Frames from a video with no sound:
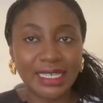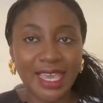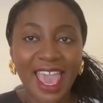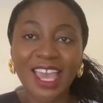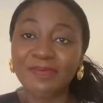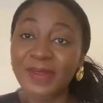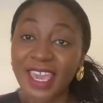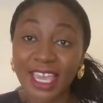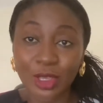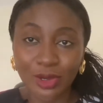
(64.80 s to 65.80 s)
and be
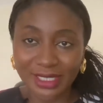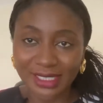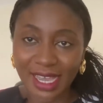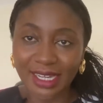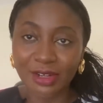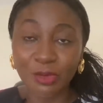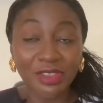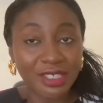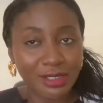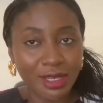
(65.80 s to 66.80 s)
in good standing with
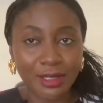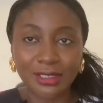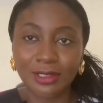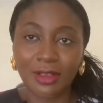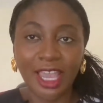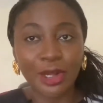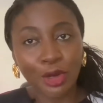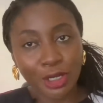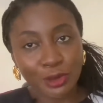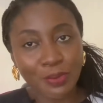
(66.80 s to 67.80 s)
this council in
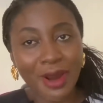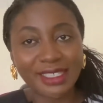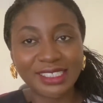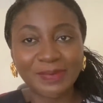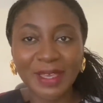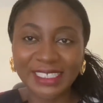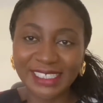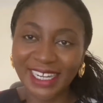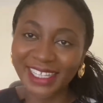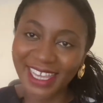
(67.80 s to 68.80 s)
order to practice
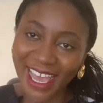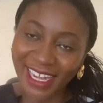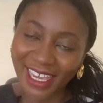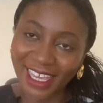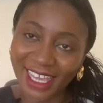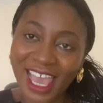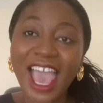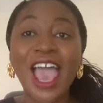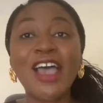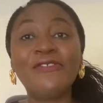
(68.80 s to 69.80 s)
medicine in Ghana.
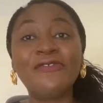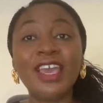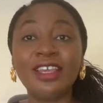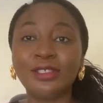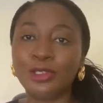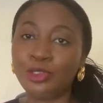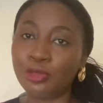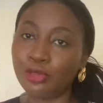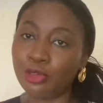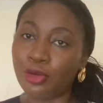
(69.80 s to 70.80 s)
Failure to do
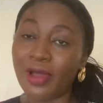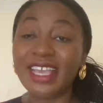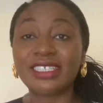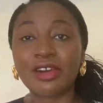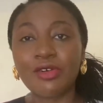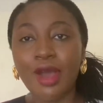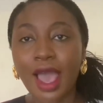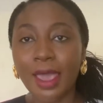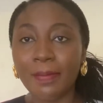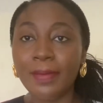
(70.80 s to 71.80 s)
so is a
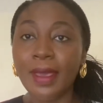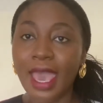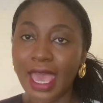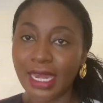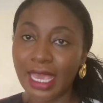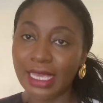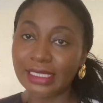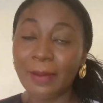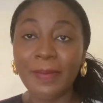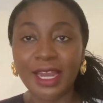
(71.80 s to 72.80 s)
crime and it's
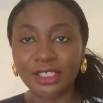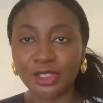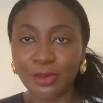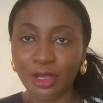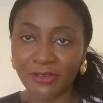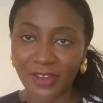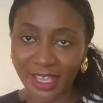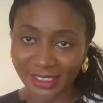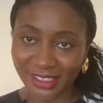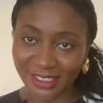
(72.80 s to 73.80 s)
a punishable
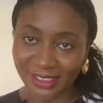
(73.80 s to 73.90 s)
offense.